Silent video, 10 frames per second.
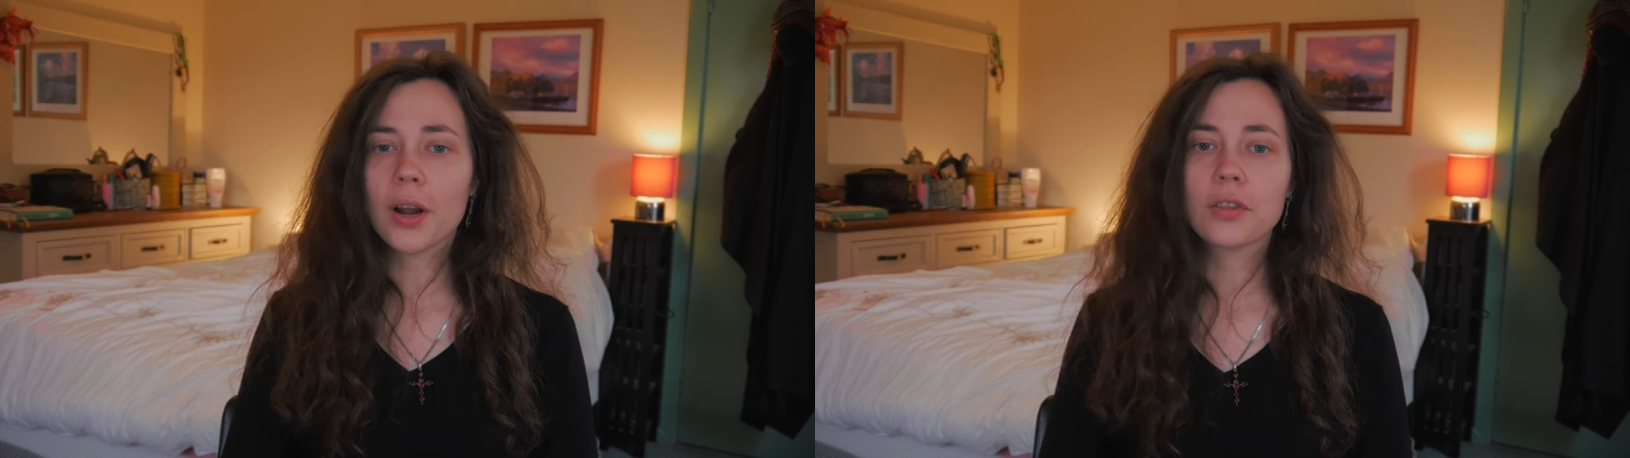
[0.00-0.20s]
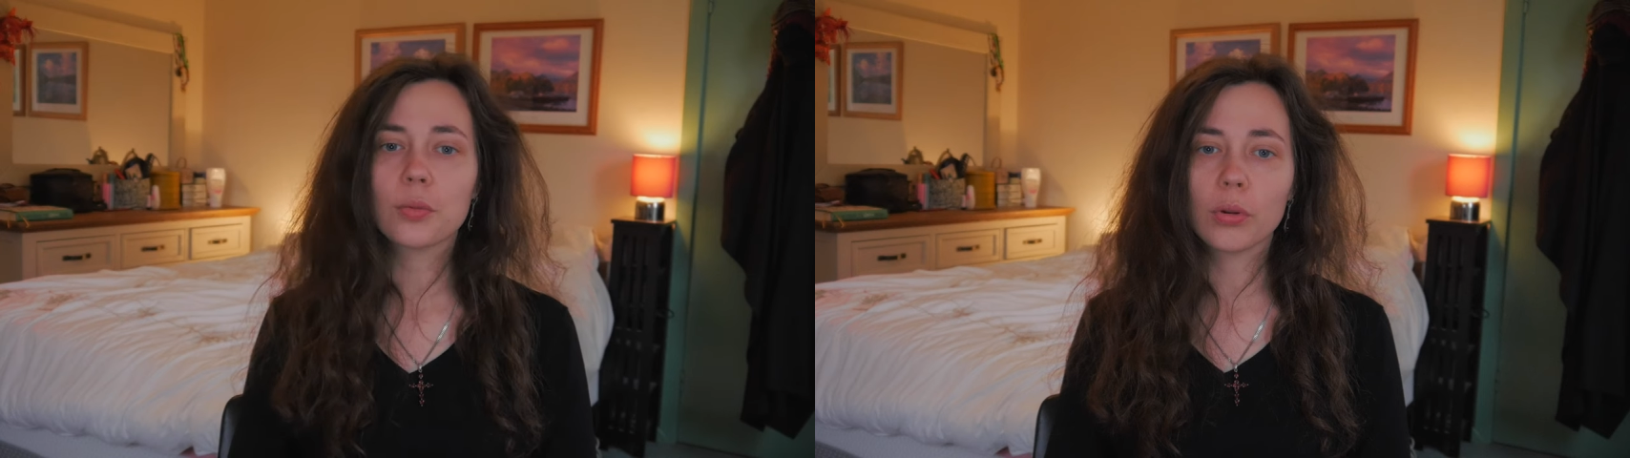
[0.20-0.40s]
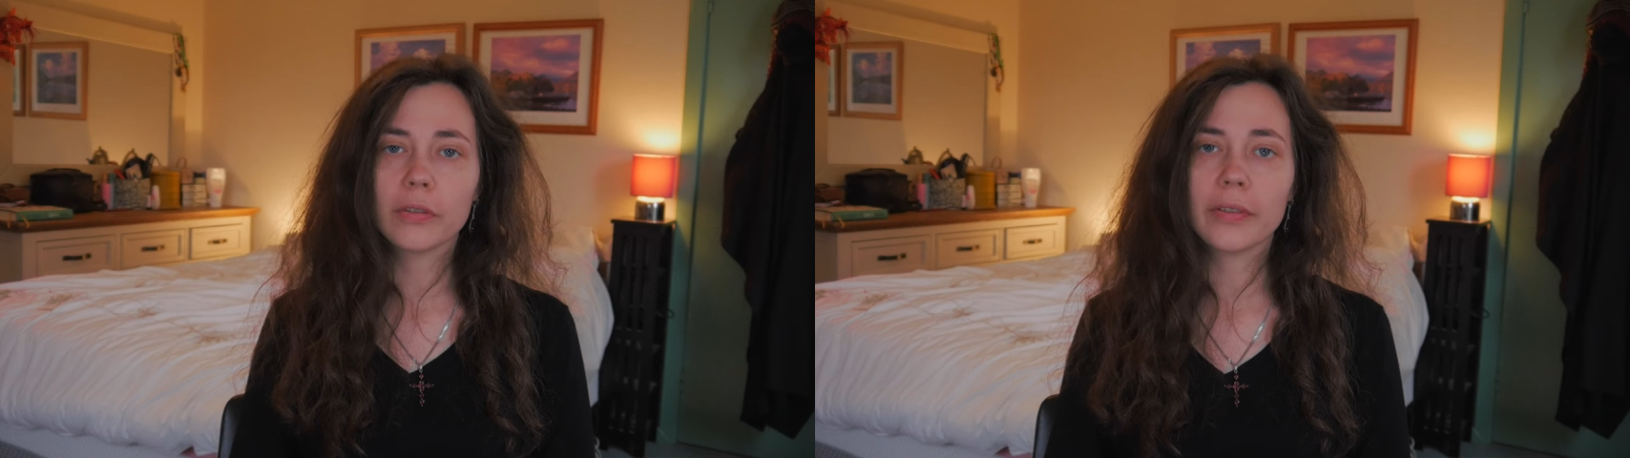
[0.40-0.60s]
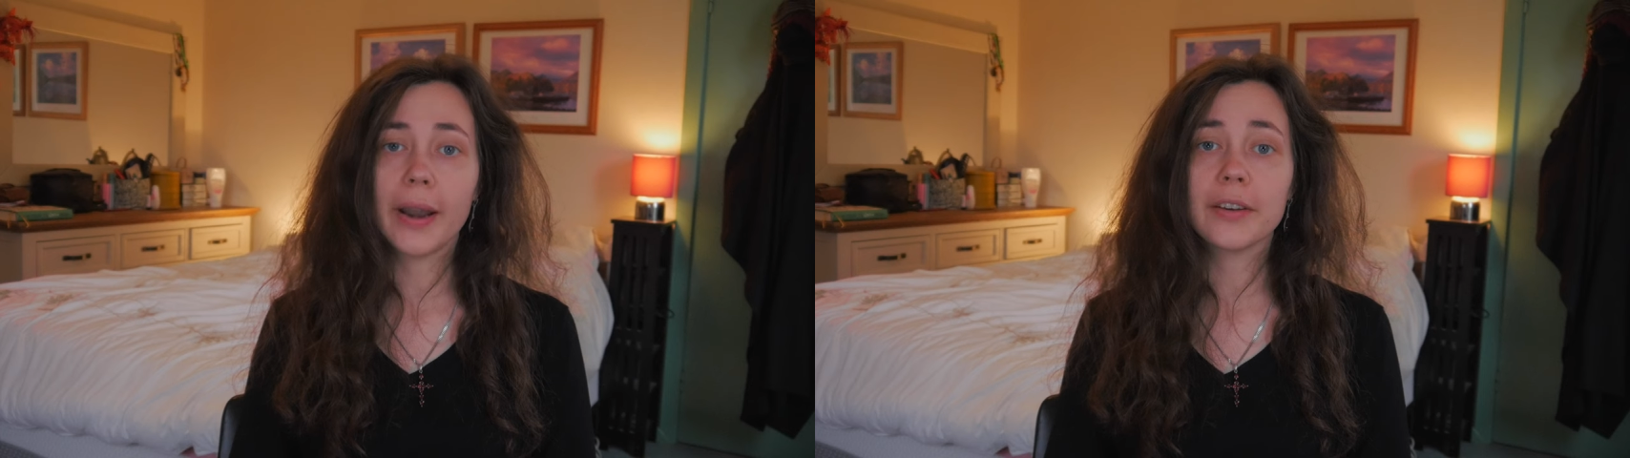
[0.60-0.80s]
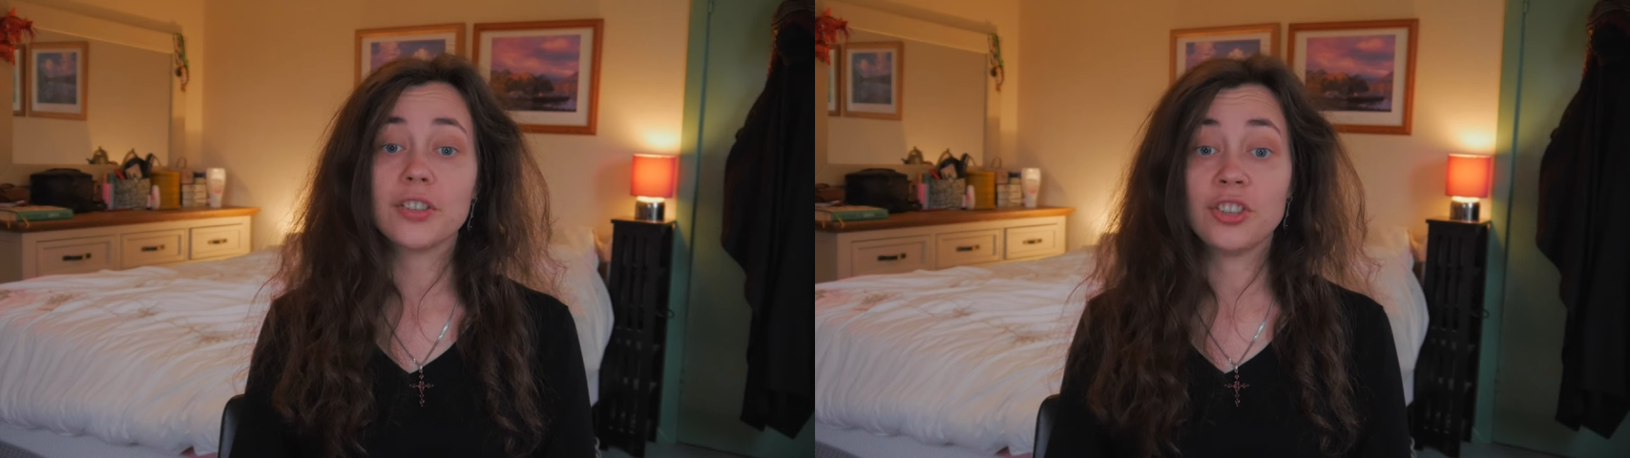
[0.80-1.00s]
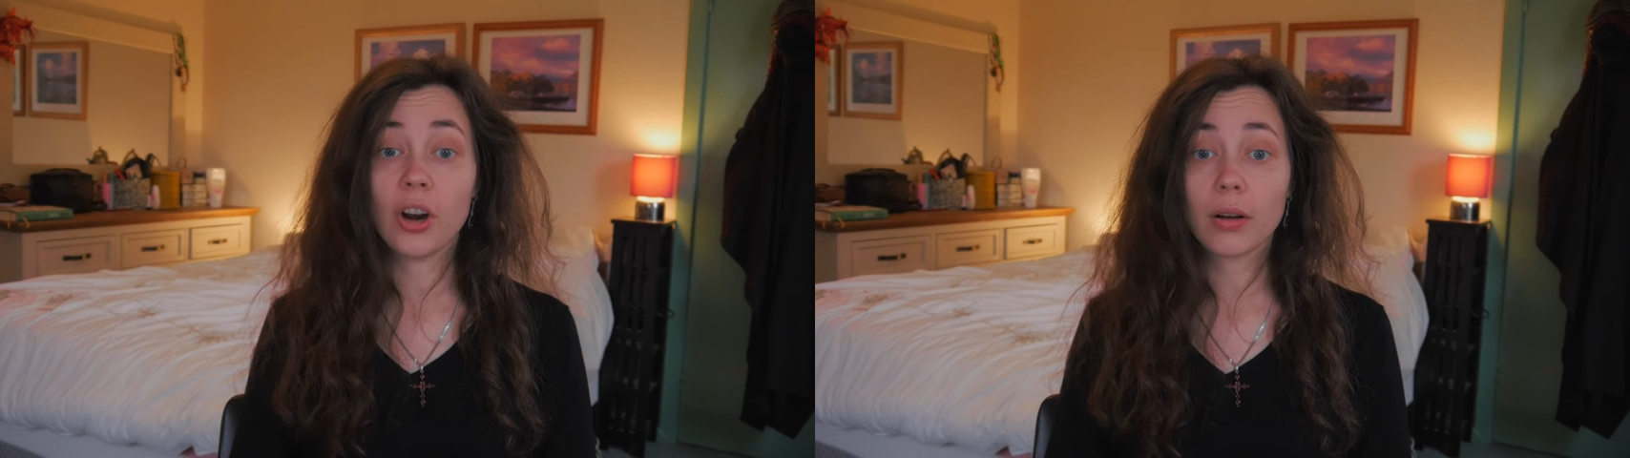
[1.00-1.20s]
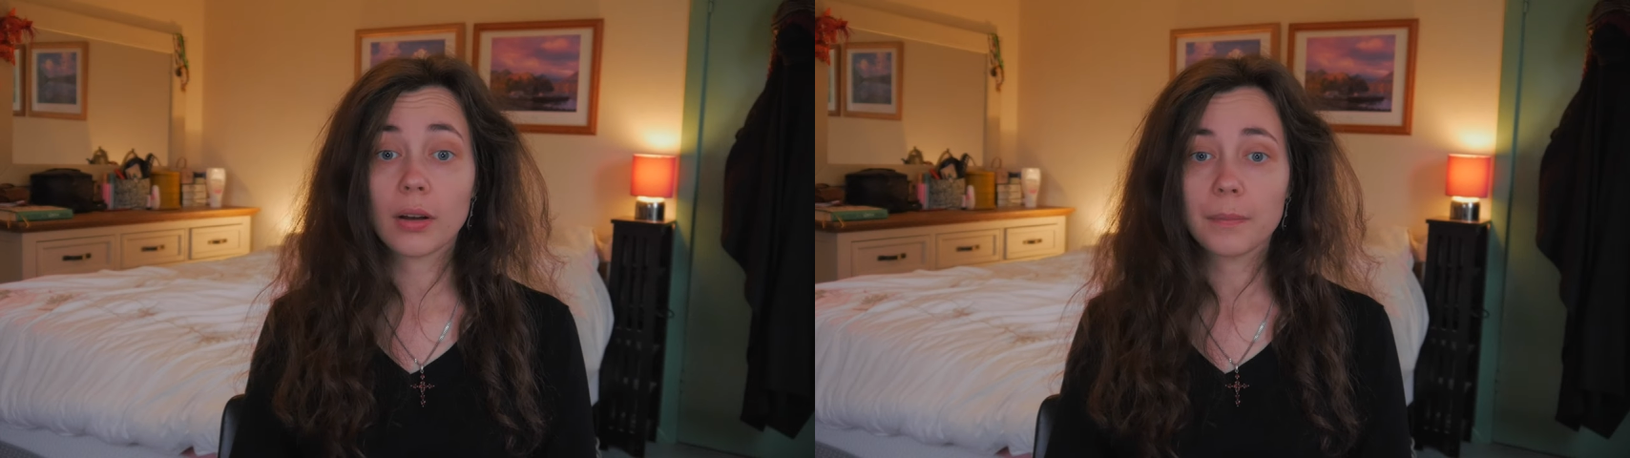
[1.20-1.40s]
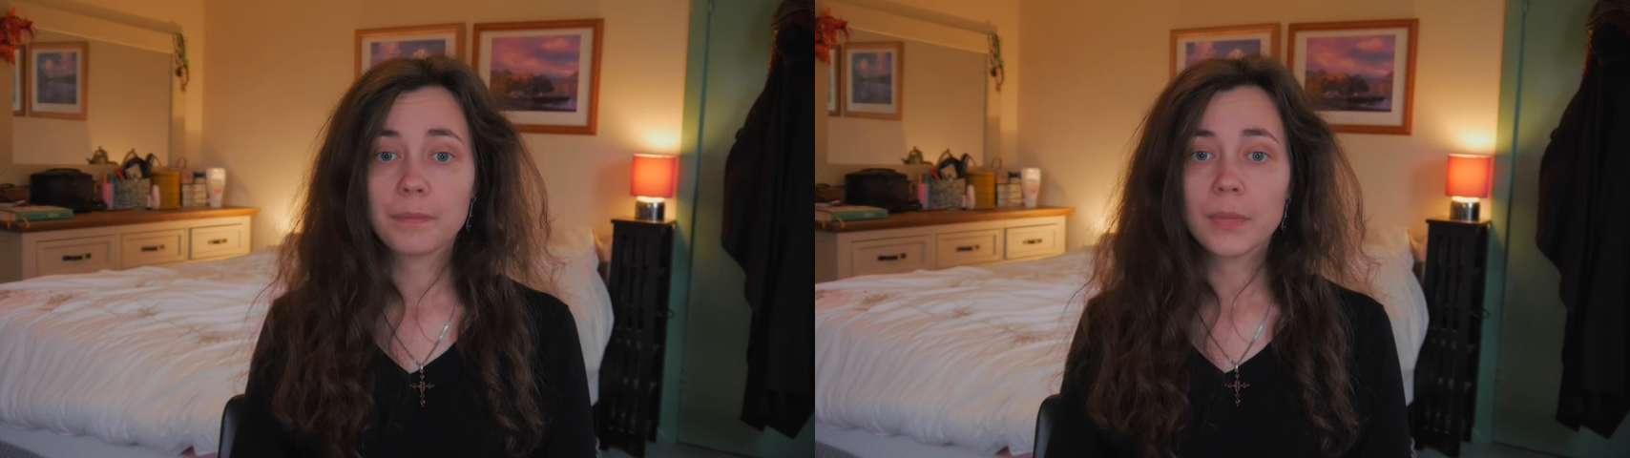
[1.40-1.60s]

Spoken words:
of the Wolf and Junk.